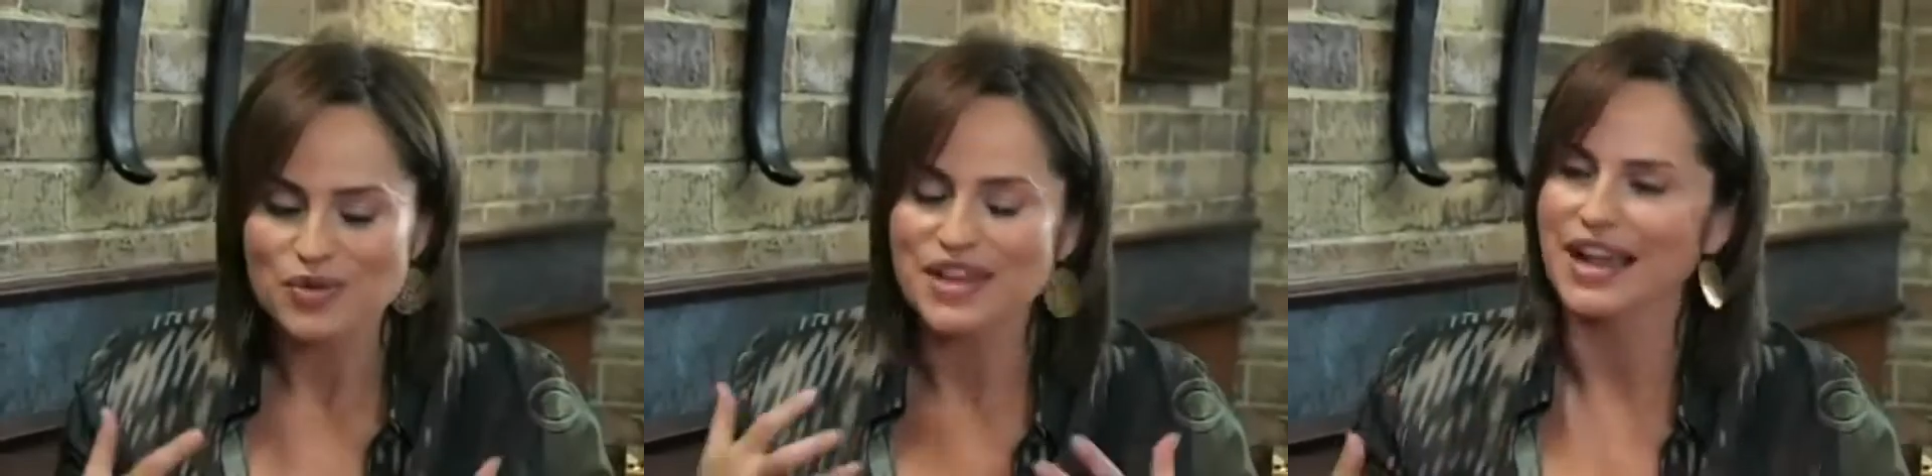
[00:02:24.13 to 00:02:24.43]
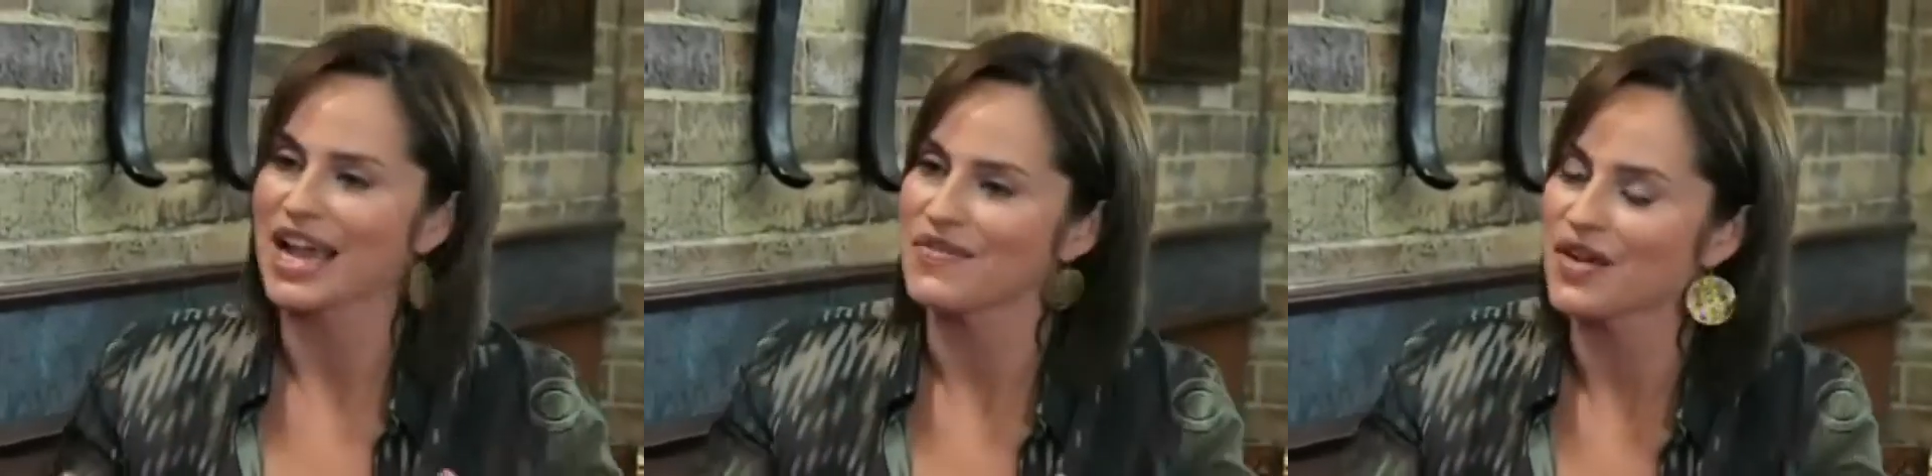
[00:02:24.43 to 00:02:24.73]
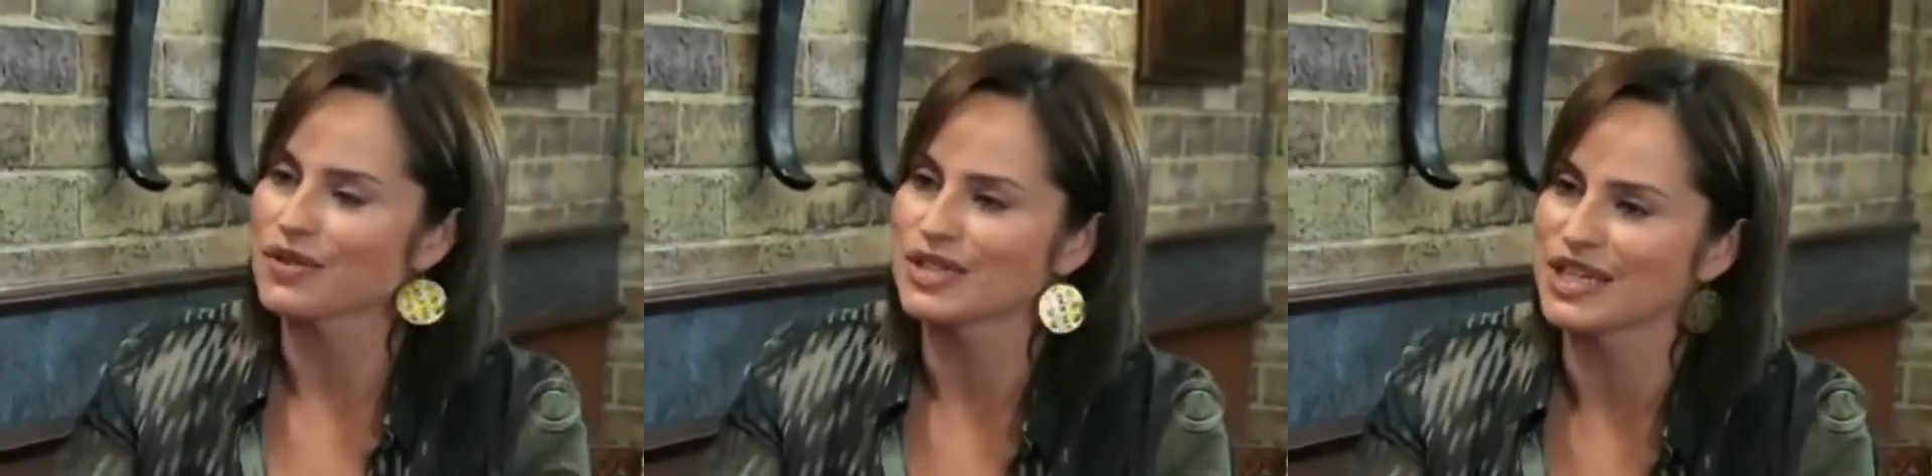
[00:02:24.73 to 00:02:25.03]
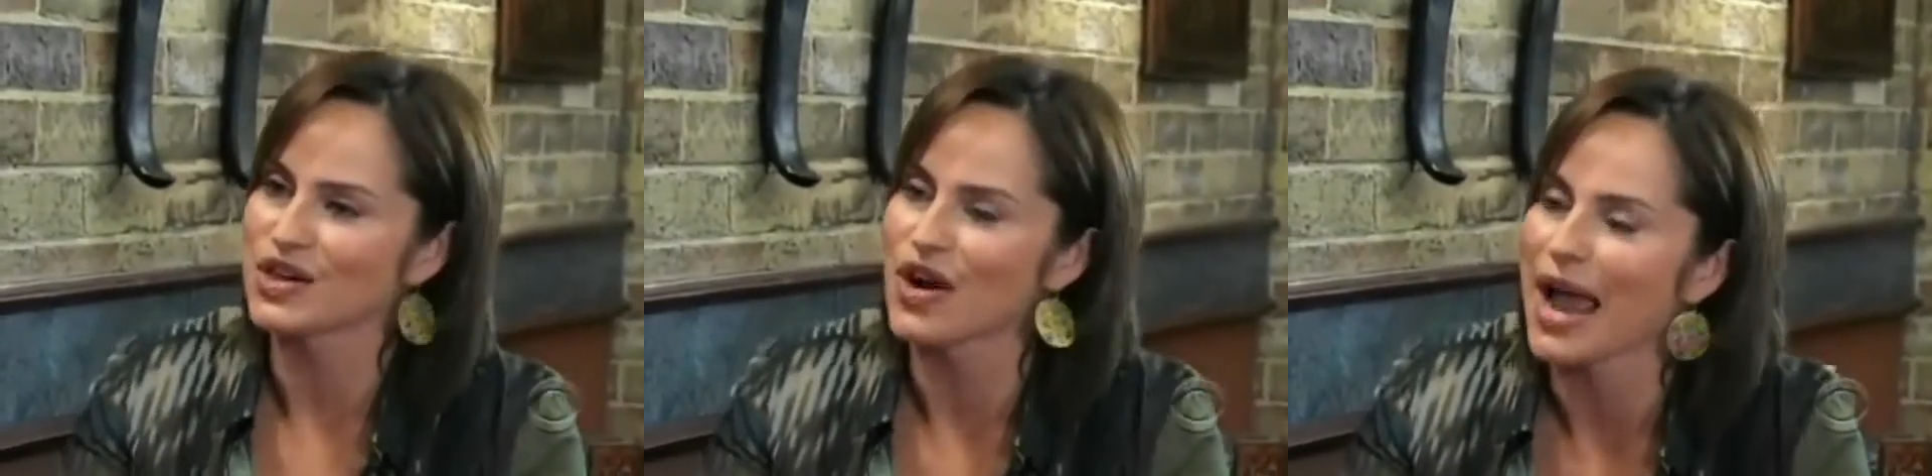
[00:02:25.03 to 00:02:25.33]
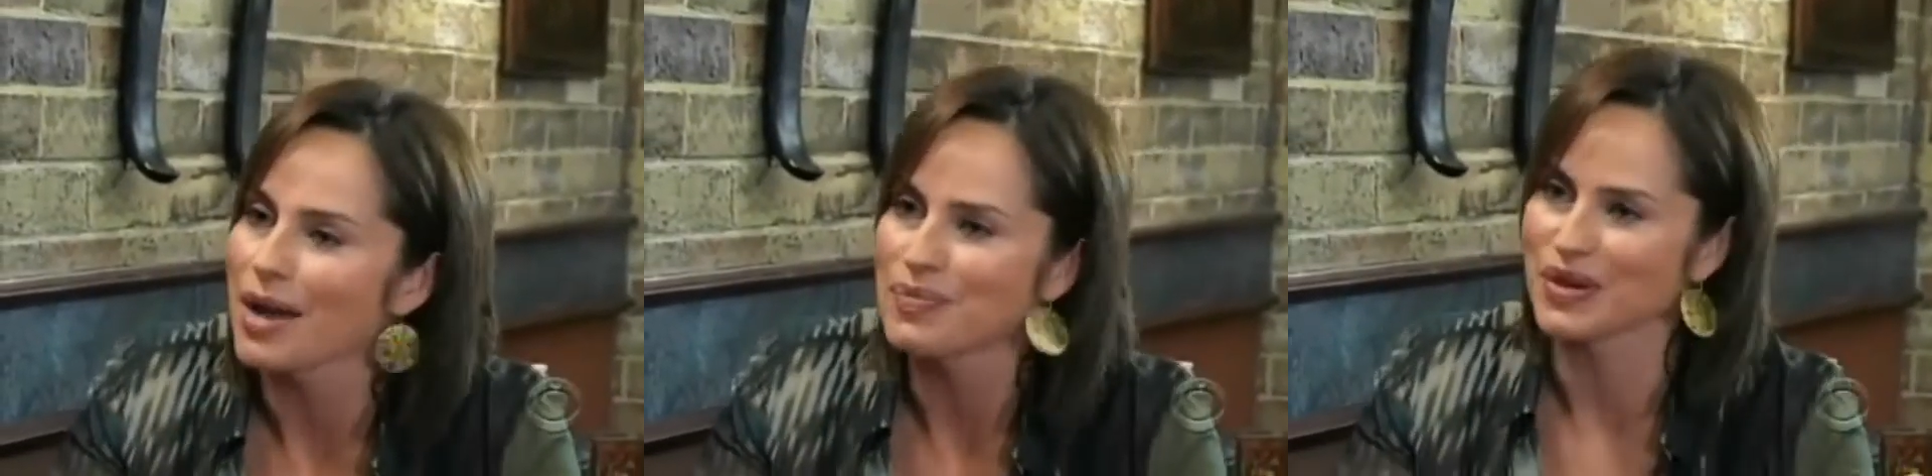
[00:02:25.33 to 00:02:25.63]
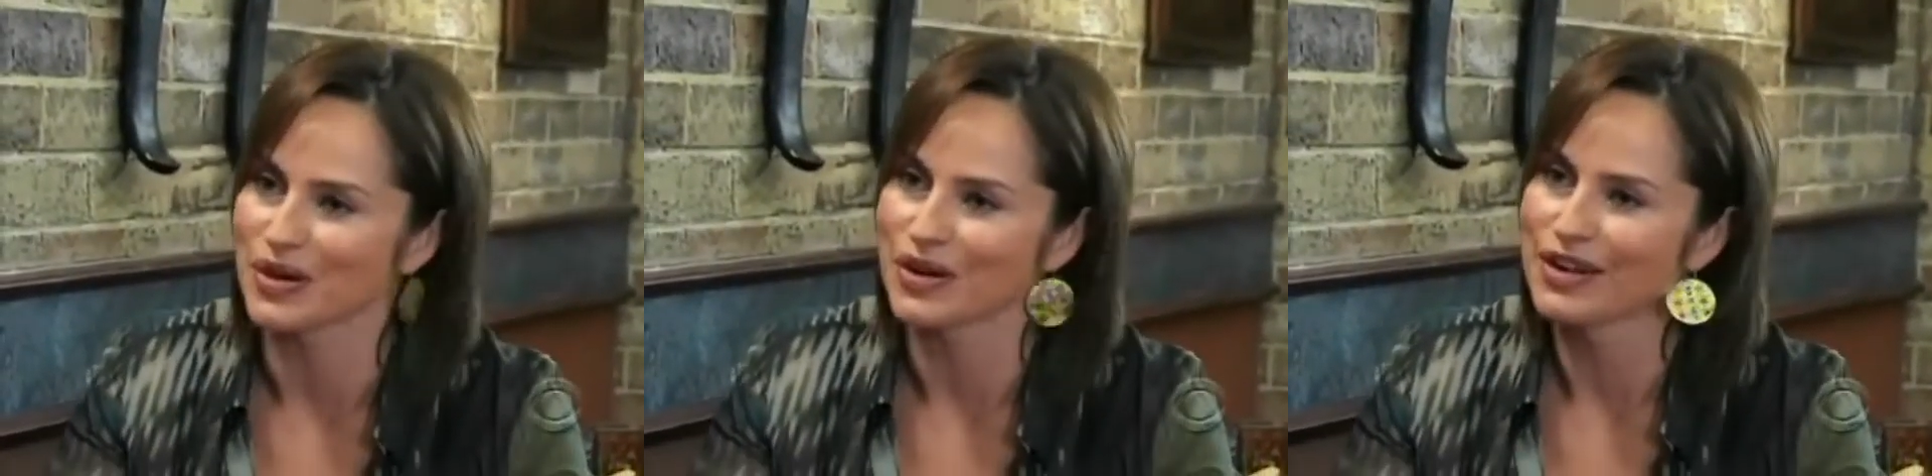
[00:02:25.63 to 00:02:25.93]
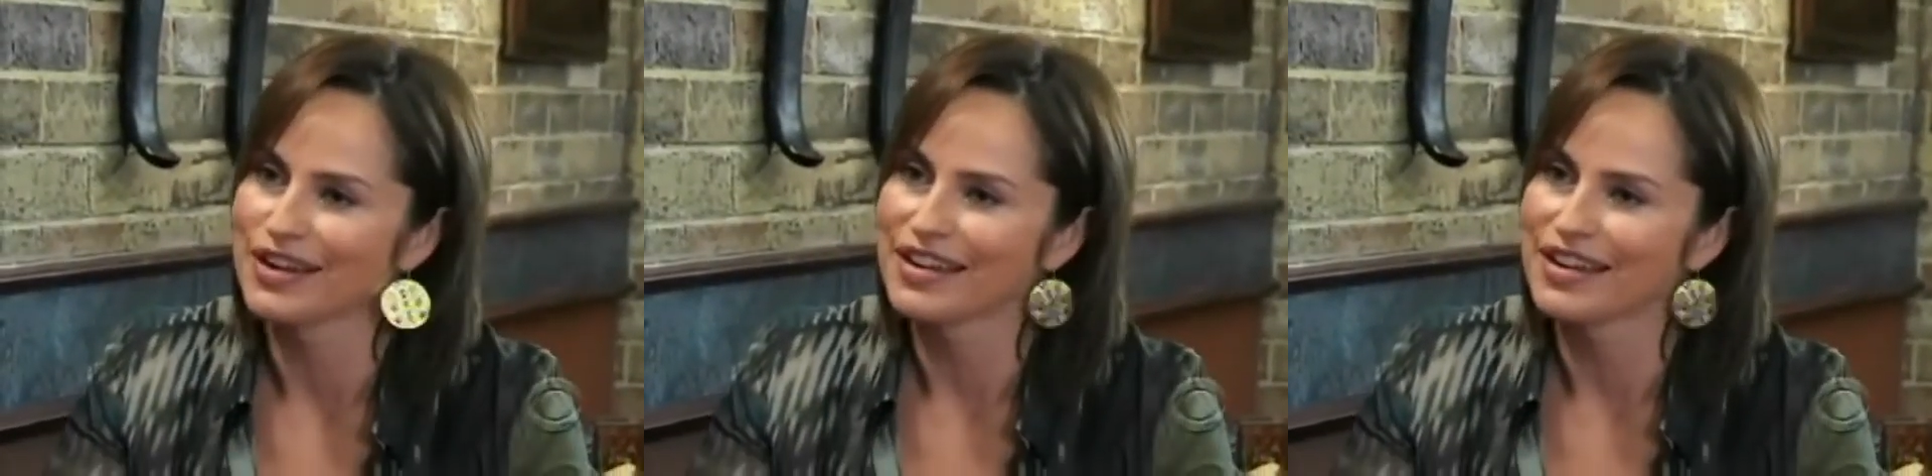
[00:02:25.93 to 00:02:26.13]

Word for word: think I have ever seen her happier.